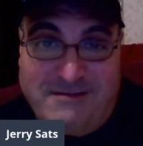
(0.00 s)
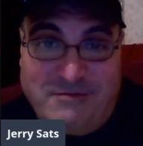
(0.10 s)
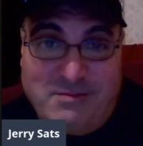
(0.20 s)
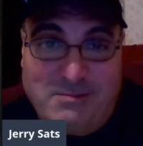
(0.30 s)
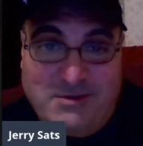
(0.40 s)
I
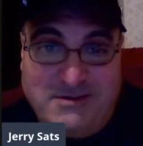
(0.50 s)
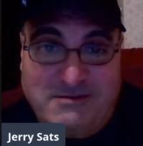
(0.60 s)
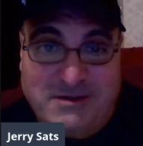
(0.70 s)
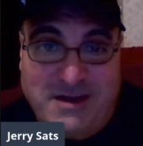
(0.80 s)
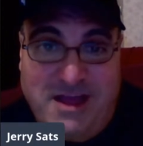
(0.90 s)
remember
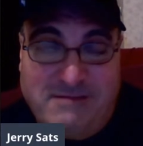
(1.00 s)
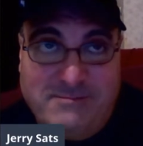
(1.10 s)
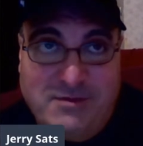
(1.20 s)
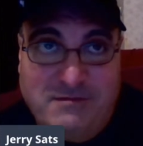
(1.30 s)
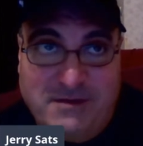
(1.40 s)
doing that,
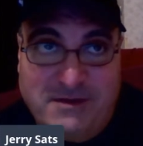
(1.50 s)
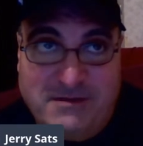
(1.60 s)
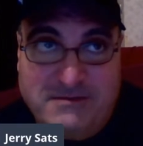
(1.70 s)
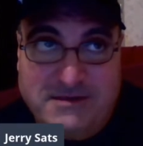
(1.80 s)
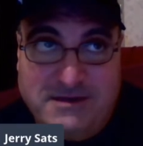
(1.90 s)
moving
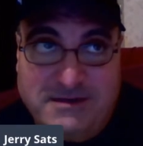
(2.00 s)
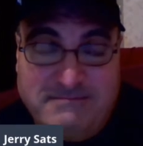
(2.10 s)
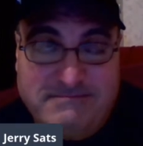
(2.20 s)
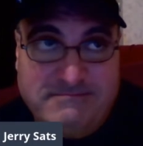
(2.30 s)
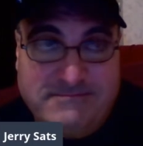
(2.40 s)

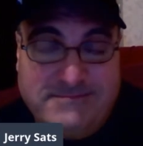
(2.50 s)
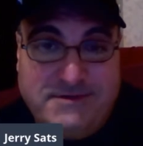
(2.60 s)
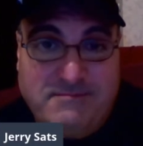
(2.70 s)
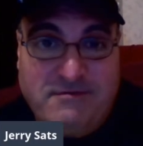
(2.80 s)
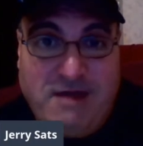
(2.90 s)
the
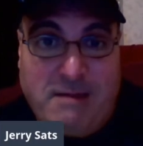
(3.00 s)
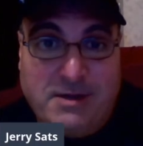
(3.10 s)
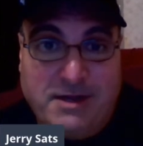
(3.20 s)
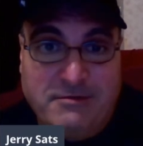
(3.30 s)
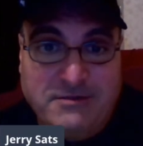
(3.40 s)

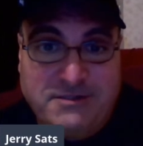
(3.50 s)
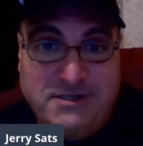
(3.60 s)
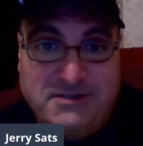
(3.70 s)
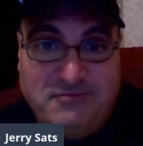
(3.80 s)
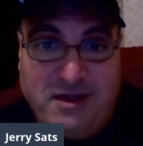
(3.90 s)
rabbit ears
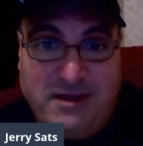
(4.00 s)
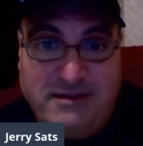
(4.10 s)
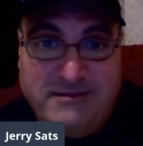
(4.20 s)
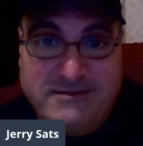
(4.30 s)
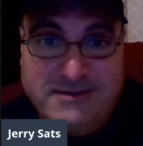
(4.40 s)
just
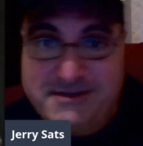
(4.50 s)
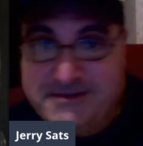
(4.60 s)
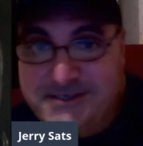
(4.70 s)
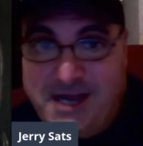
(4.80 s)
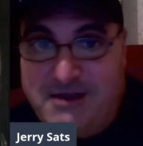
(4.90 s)
right, and the
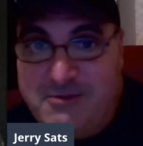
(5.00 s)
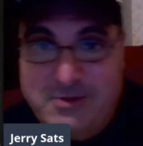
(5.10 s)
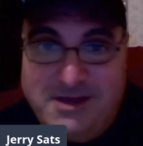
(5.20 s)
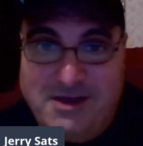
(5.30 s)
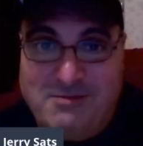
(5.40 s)
channel
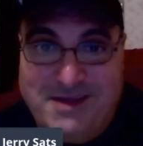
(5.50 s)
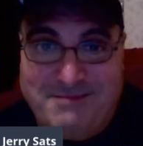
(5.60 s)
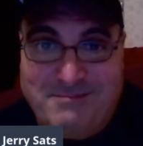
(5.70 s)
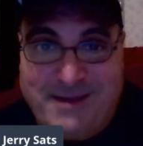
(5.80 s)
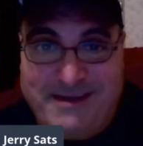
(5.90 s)
would come
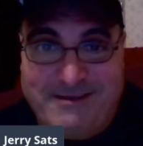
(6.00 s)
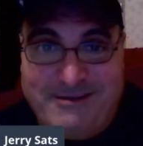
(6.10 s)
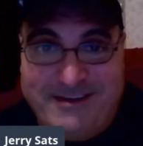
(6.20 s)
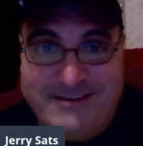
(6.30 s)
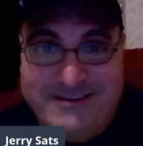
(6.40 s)
in
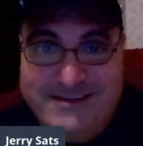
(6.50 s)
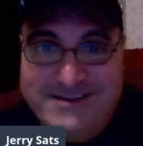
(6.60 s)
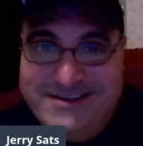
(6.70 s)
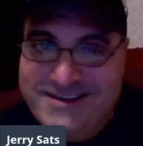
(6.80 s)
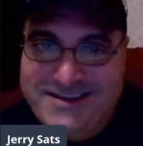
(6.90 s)
better. And
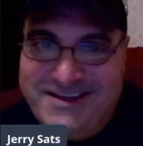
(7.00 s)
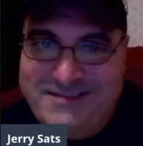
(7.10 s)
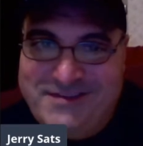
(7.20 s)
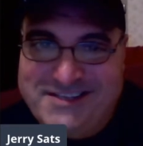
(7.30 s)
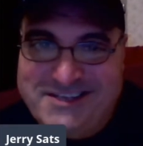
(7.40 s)

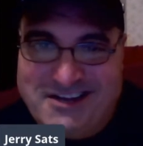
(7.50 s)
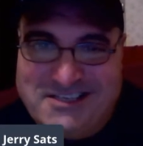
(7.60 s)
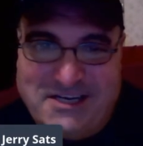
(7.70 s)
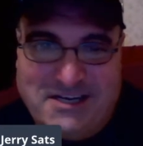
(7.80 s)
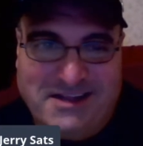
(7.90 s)
if you
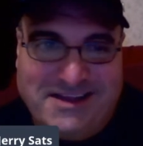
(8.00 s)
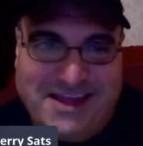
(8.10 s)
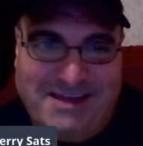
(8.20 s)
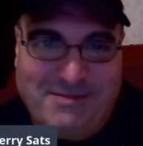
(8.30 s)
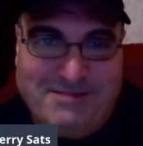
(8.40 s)
touched it, it
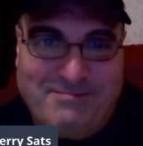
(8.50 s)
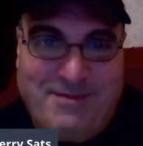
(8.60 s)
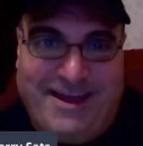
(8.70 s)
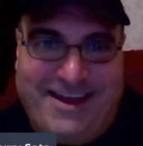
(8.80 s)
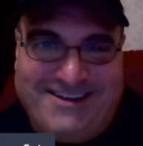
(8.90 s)
came in
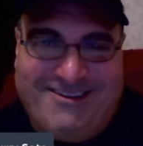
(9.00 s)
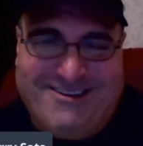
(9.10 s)
better.